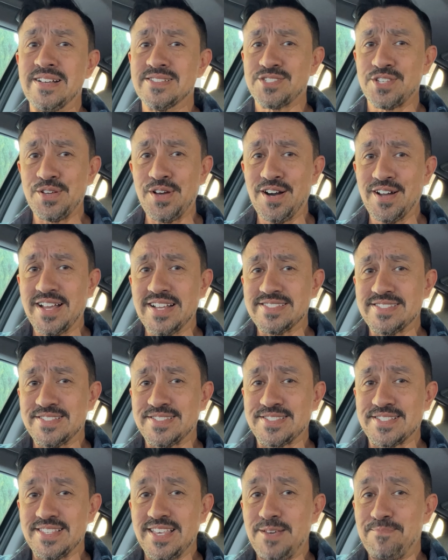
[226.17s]
So y'all get to
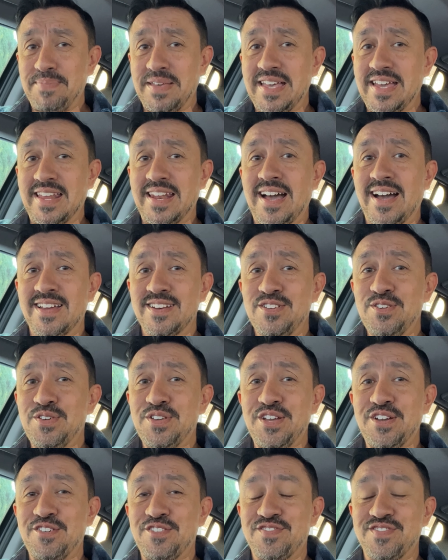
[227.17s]
sleep in on New
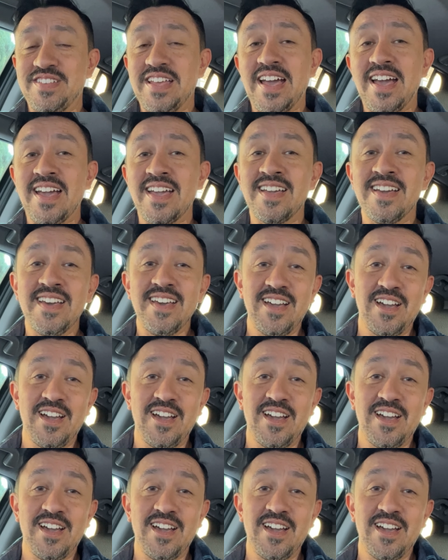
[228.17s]
Year's Day